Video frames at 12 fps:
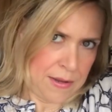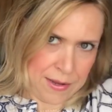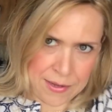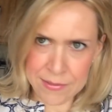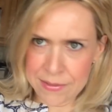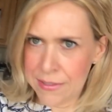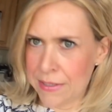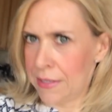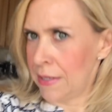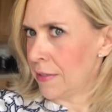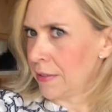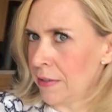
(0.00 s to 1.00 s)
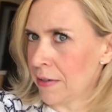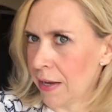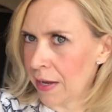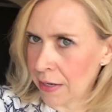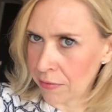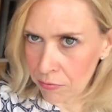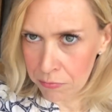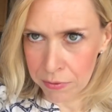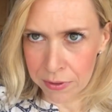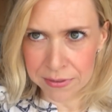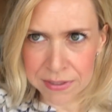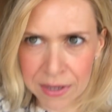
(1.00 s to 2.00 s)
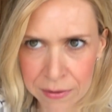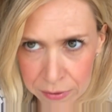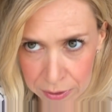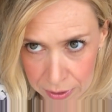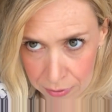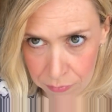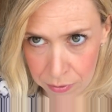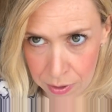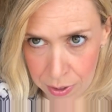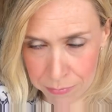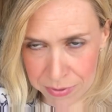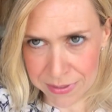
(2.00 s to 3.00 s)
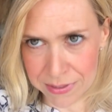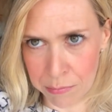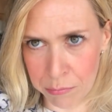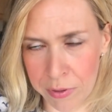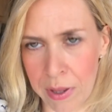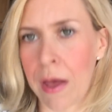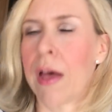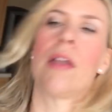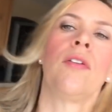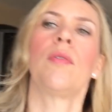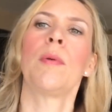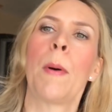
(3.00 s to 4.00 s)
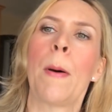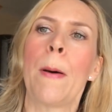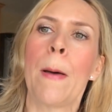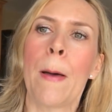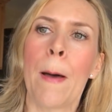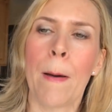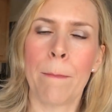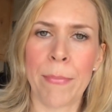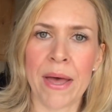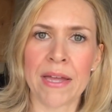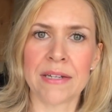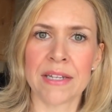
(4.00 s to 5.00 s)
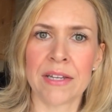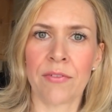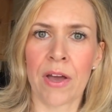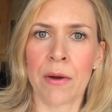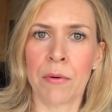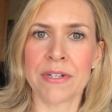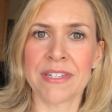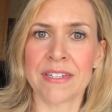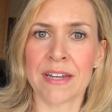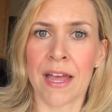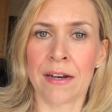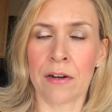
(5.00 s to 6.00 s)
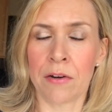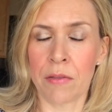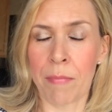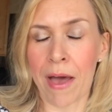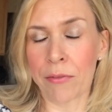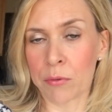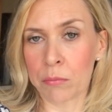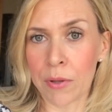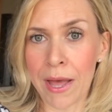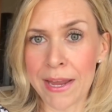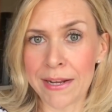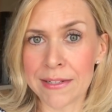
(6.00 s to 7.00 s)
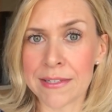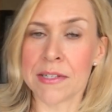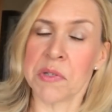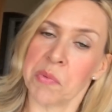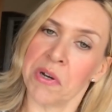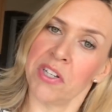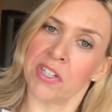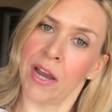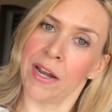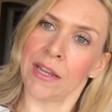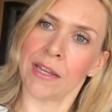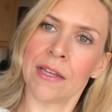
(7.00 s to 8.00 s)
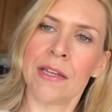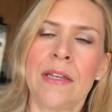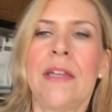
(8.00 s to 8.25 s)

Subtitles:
and did it. You can't even really tell that I have it on because I'm blonde, but if I were to stand under the bathroom lights, it's pretty shiny.